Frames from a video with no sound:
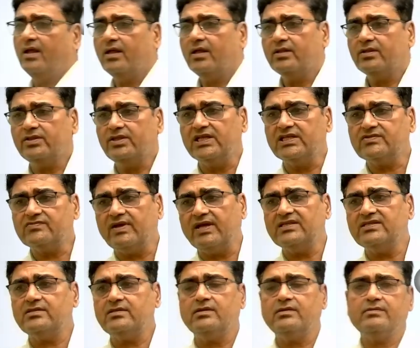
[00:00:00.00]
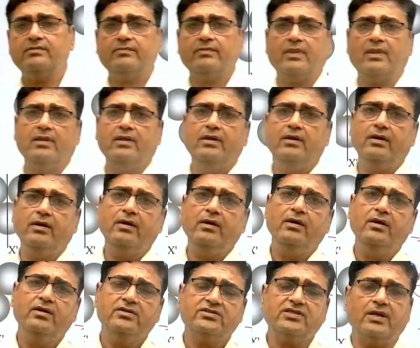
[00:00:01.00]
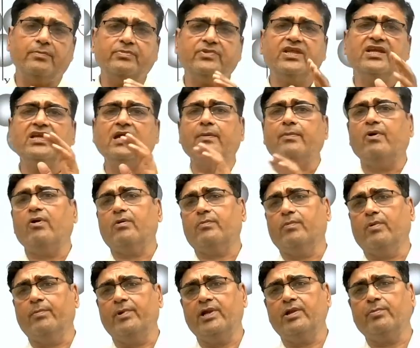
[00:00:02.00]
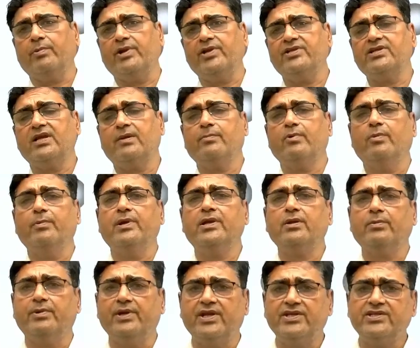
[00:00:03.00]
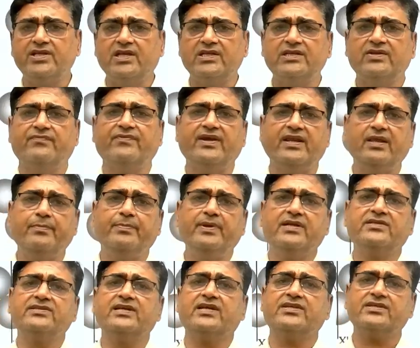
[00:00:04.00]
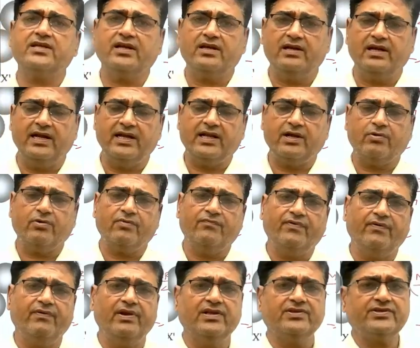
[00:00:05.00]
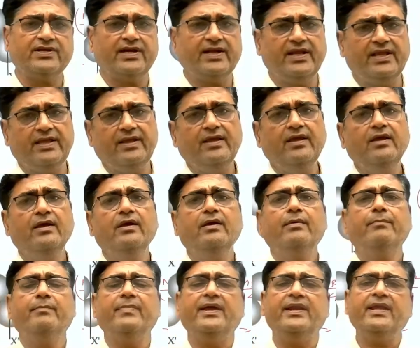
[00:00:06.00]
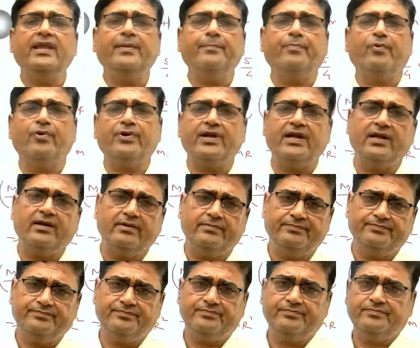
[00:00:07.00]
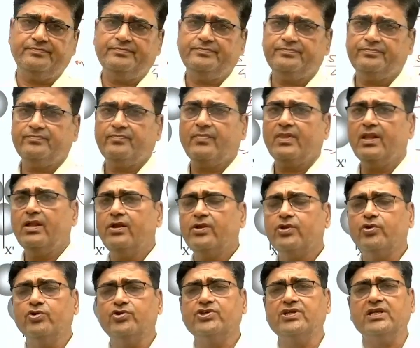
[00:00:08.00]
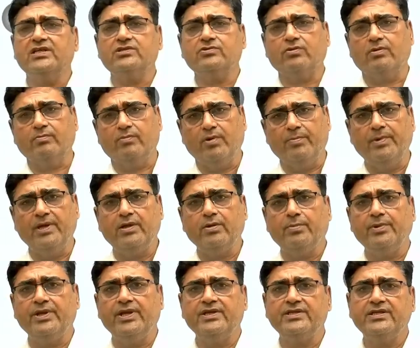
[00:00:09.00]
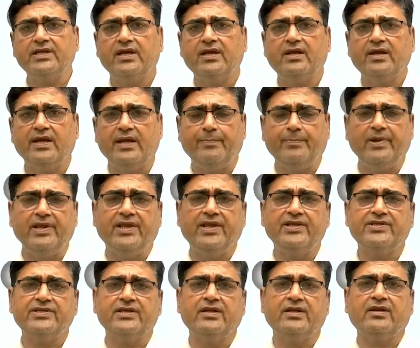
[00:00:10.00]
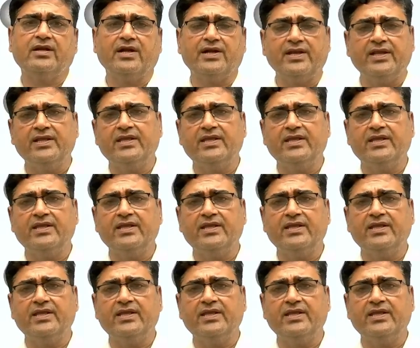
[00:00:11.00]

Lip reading: this was something about moment of inertia. Moment of inertia is a very big section. Later on we will study many important questions on moment of inertia, application, cutting